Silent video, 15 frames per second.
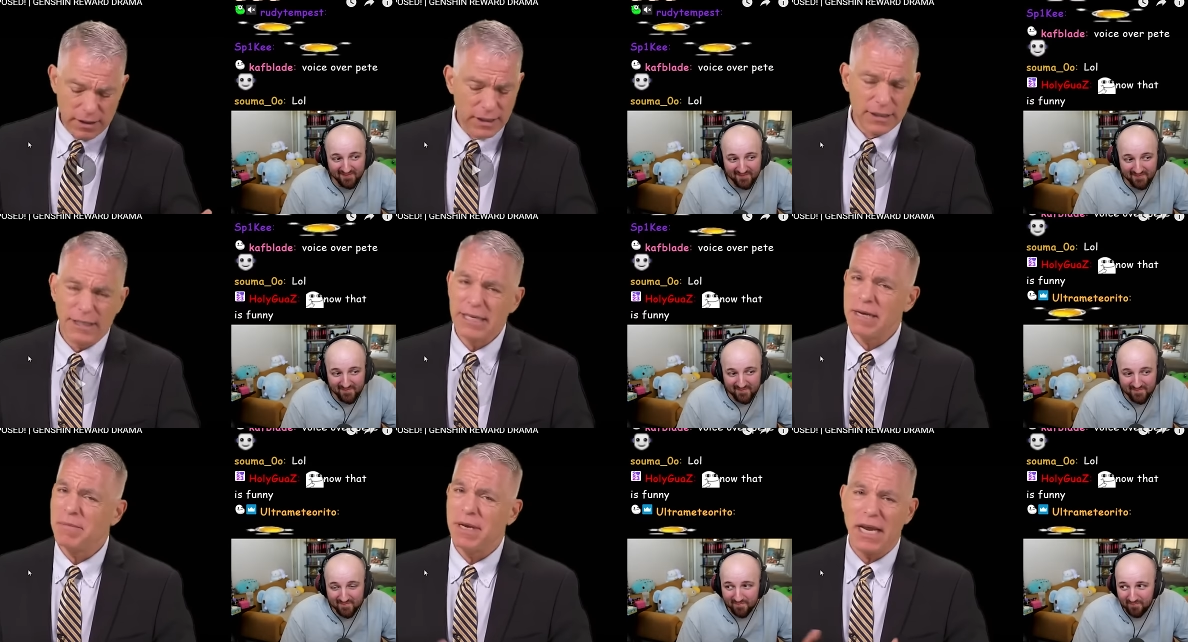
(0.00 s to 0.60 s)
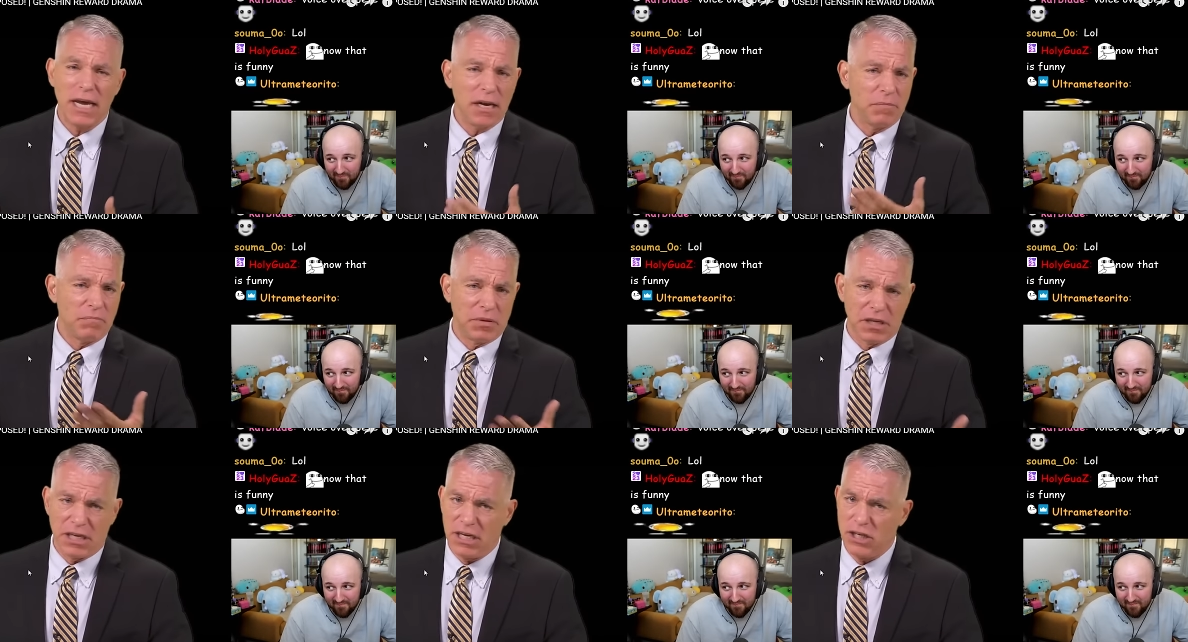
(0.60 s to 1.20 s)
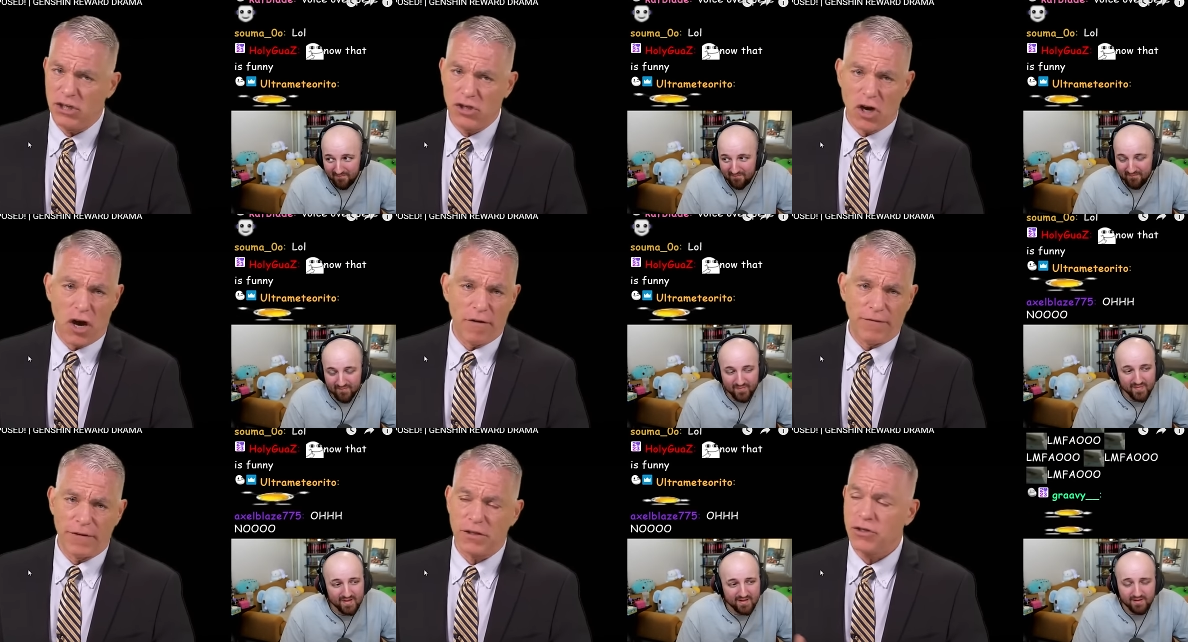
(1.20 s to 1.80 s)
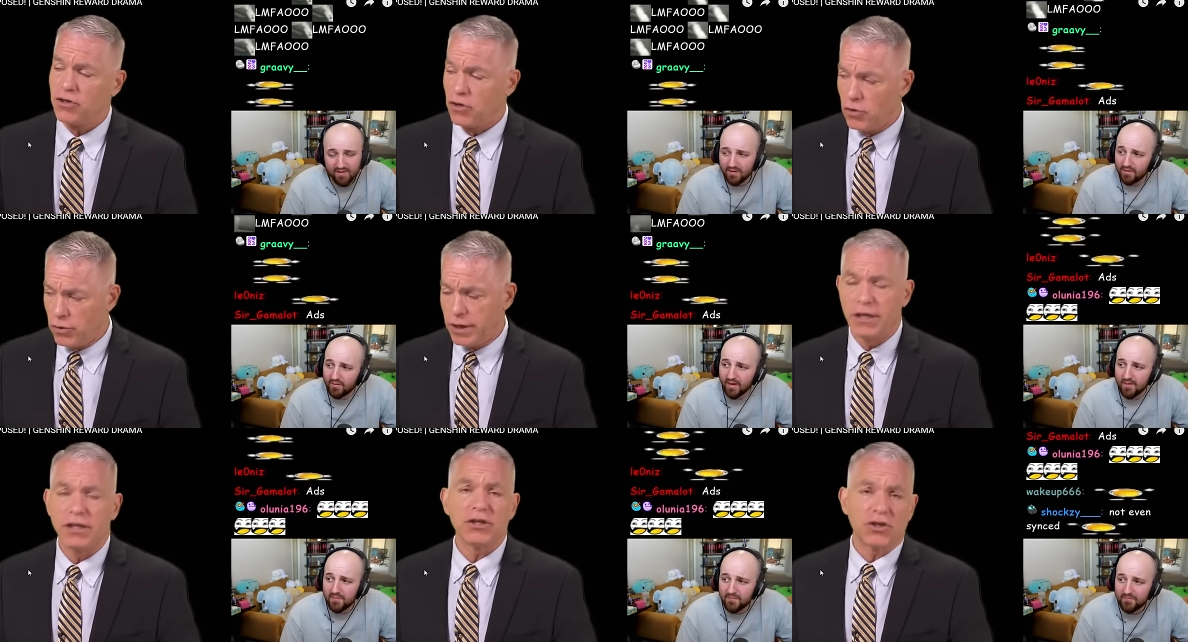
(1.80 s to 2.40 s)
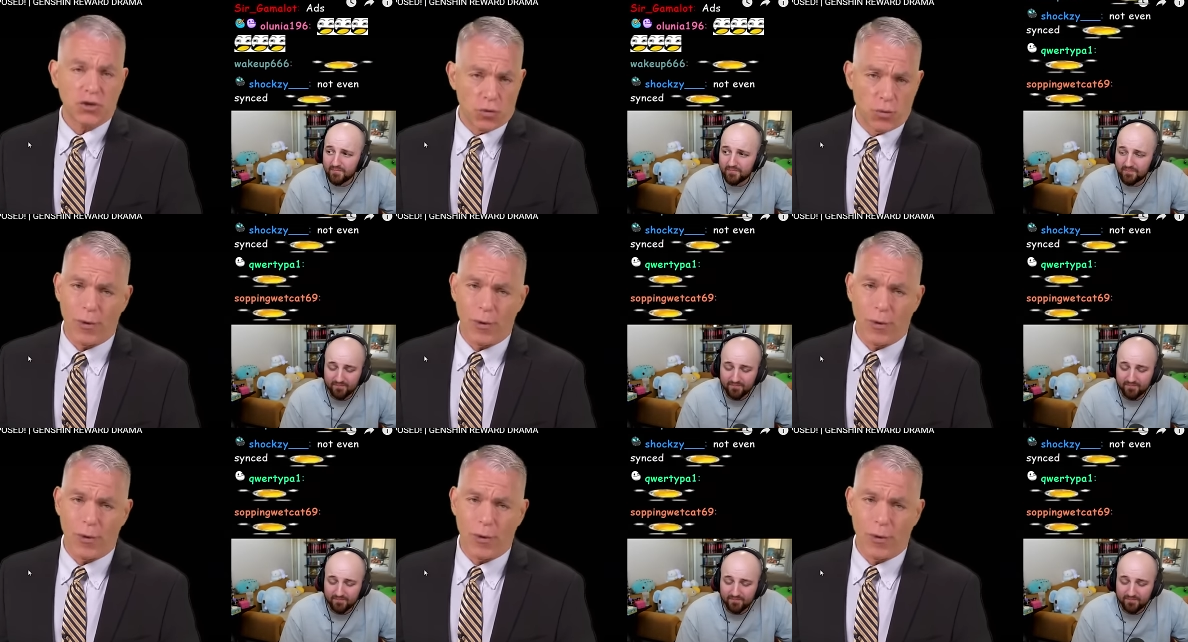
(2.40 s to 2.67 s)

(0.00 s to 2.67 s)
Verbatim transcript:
Speaker 1: Here's what they don't realize. Okay. The game